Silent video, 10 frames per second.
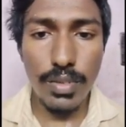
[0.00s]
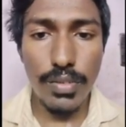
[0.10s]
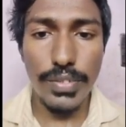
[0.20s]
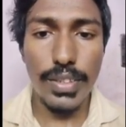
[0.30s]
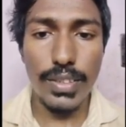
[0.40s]

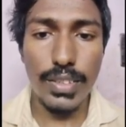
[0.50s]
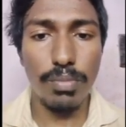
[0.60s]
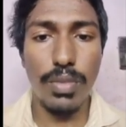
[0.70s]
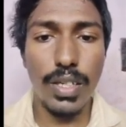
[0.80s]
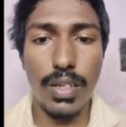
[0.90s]
We
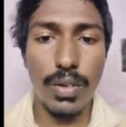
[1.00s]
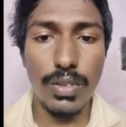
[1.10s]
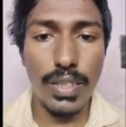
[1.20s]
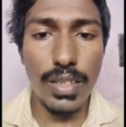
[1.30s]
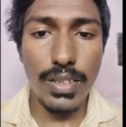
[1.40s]
simply
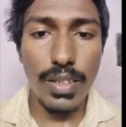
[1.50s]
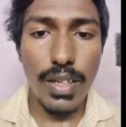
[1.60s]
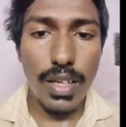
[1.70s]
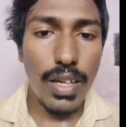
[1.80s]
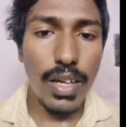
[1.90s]
close that
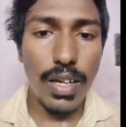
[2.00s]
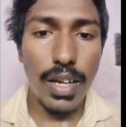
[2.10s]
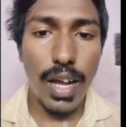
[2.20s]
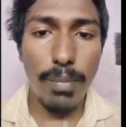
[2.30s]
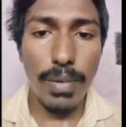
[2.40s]

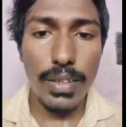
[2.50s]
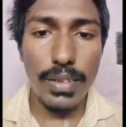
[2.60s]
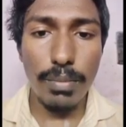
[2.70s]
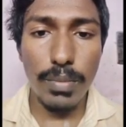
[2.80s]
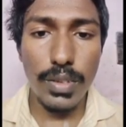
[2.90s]
common
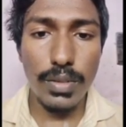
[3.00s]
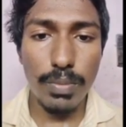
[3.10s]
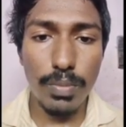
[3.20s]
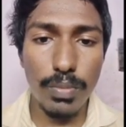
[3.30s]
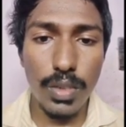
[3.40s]

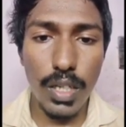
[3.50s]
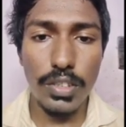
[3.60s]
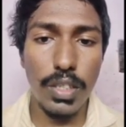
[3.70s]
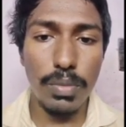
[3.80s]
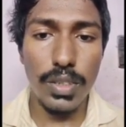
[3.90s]

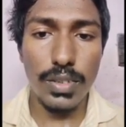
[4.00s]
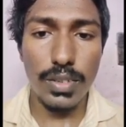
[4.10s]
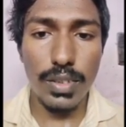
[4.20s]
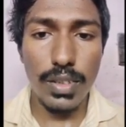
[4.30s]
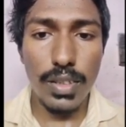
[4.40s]
misconceptions.